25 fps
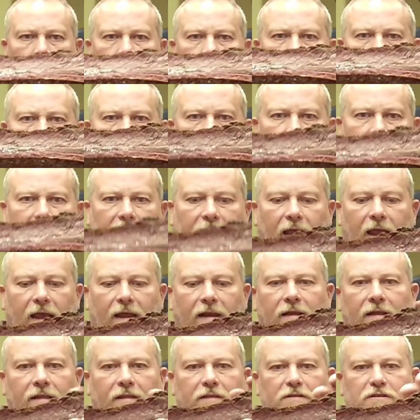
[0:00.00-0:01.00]
look at that.
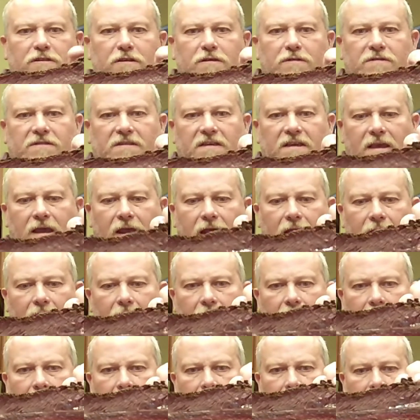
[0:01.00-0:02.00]
And juicy,
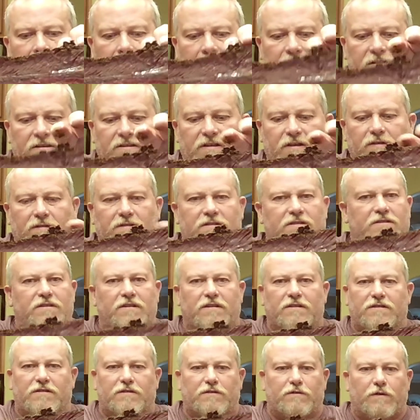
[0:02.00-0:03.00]
juice
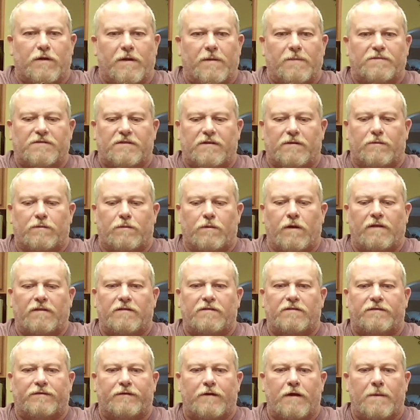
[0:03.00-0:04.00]
just drips and runs
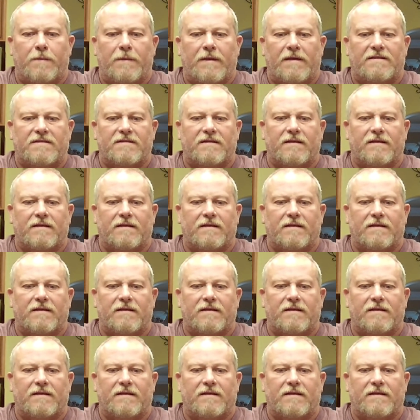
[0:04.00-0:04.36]
from it.